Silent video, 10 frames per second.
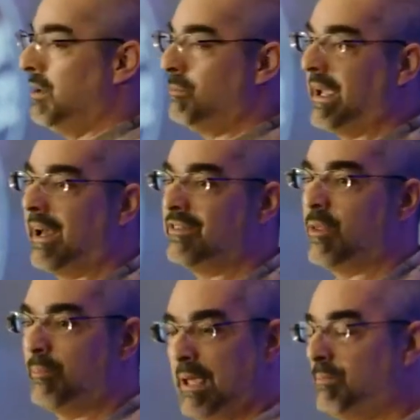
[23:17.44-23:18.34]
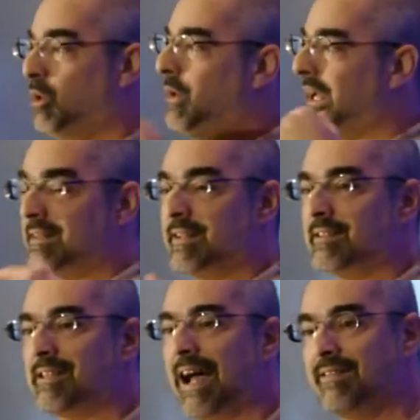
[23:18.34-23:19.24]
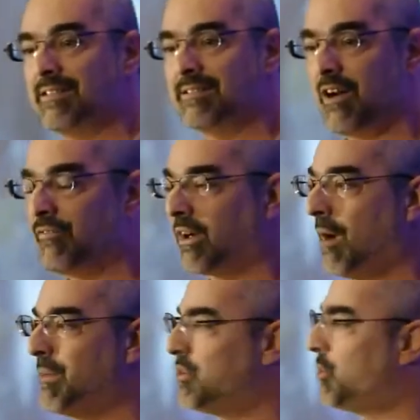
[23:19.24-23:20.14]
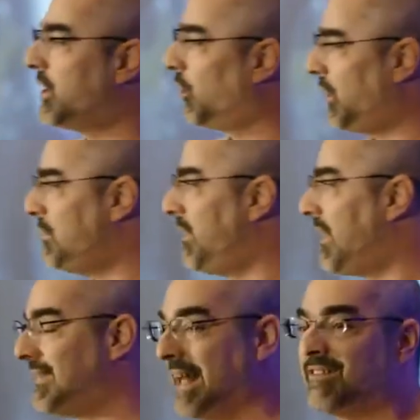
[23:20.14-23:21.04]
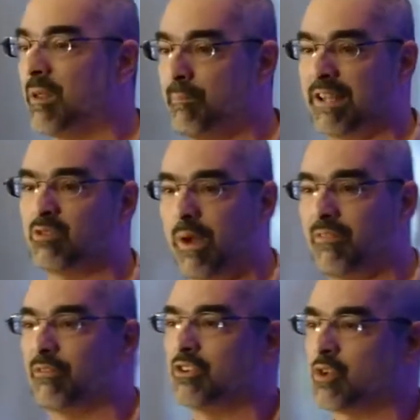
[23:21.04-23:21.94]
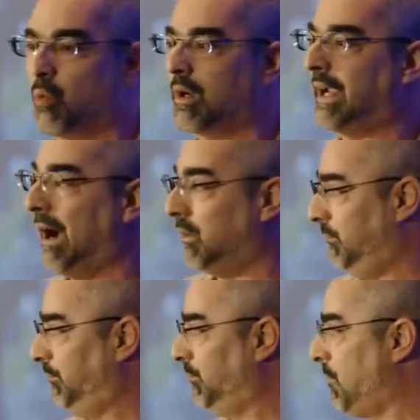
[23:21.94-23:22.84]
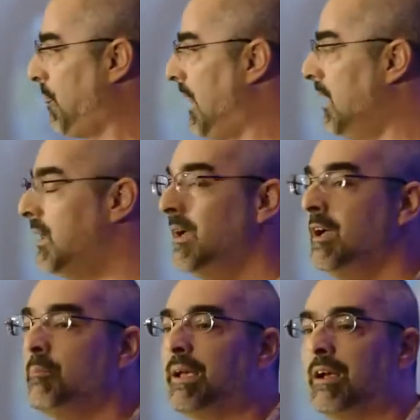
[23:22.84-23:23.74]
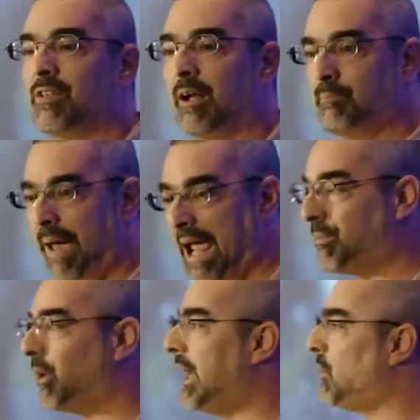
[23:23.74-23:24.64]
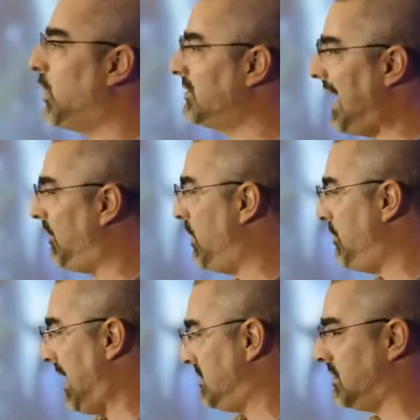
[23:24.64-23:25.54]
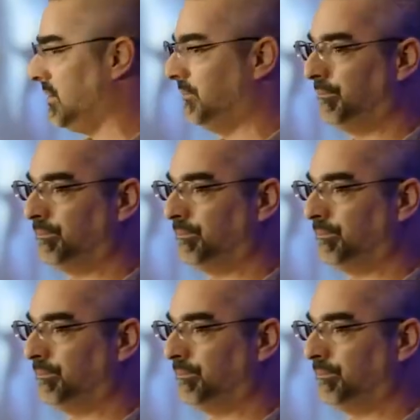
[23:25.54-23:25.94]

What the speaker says: Because the people who get to decide this stuff are coming to an agreement that that's the best way for it to work out. Because on paper, it works out the best.